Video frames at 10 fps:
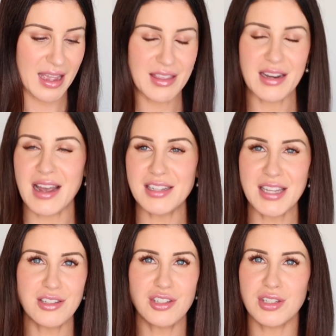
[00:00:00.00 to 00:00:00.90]
that I
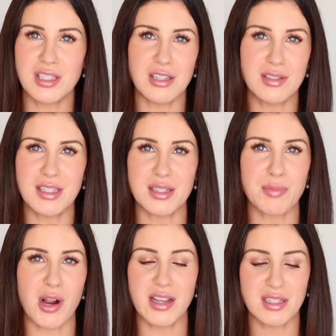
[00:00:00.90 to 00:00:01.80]
tend to just use this
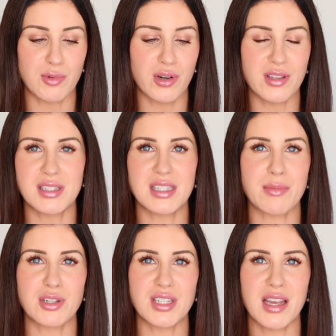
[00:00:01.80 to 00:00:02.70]
product more in the
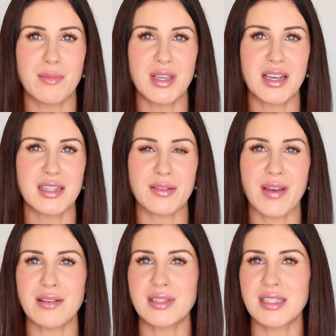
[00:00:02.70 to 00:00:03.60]
summertime because of
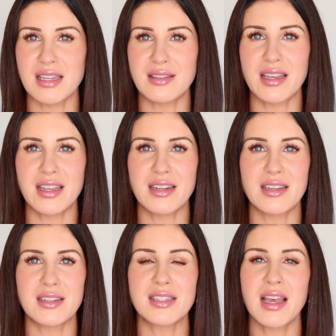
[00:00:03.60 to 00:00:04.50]
how skin-like it
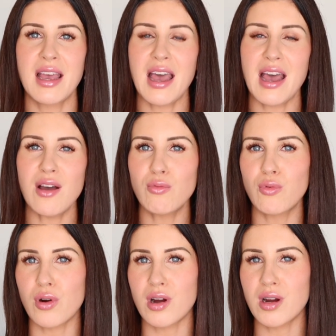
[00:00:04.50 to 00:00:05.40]
is, how
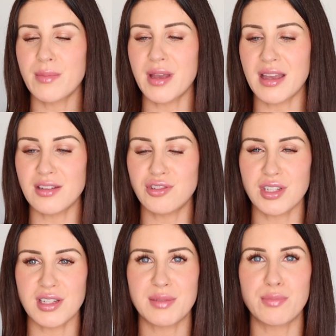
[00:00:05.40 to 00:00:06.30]
warm and
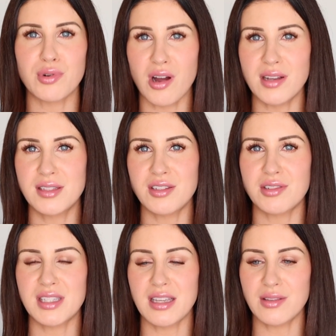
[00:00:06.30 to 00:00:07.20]
just bronzed your
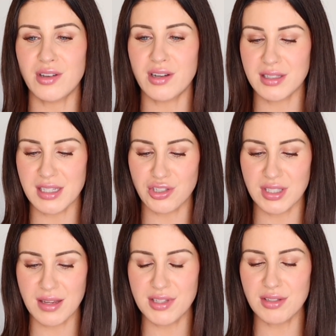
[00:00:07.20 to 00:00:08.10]
skin looks. It just
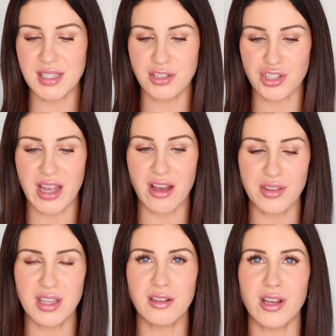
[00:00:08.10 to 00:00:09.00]
gives you such a
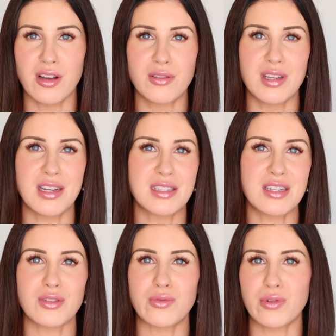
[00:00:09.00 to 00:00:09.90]
healthy glow that
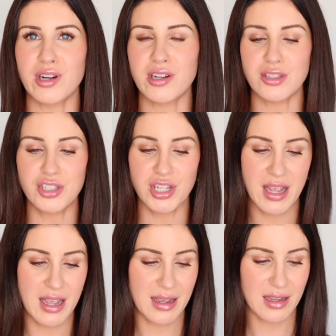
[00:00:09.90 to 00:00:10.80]
isn't orange.
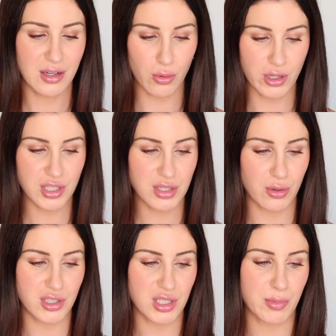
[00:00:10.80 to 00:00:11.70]
Gorgeous,
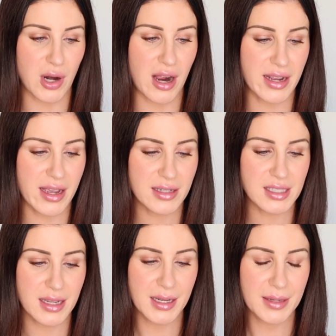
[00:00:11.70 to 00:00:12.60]
gorgeous product.